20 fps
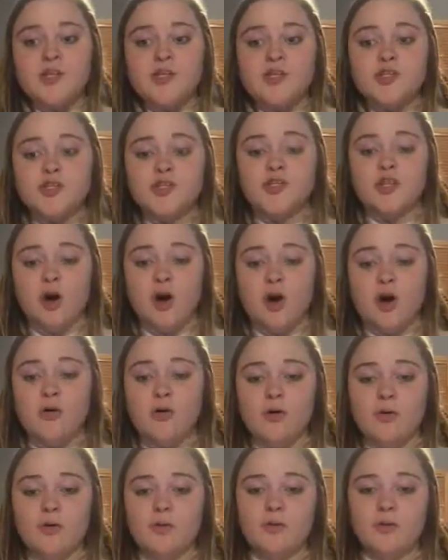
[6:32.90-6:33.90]
So
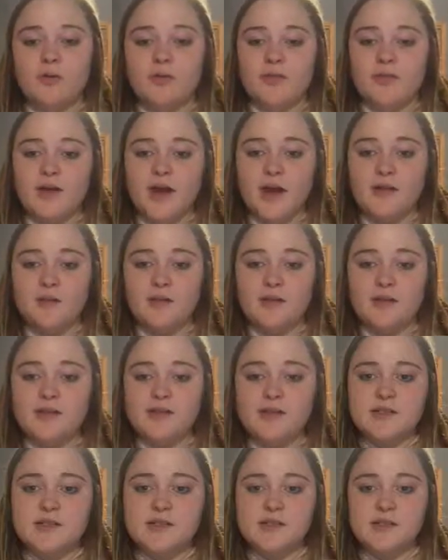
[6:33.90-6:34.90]
with that being
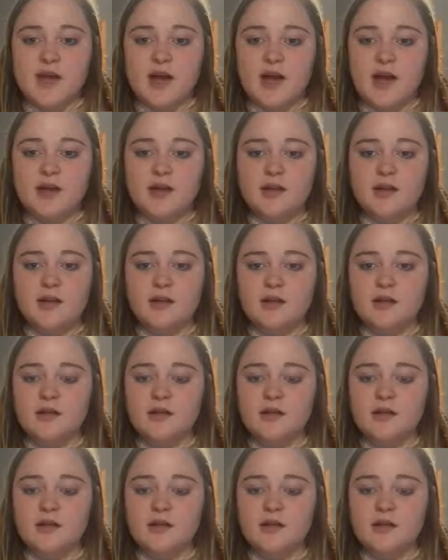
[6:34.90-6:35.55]
said,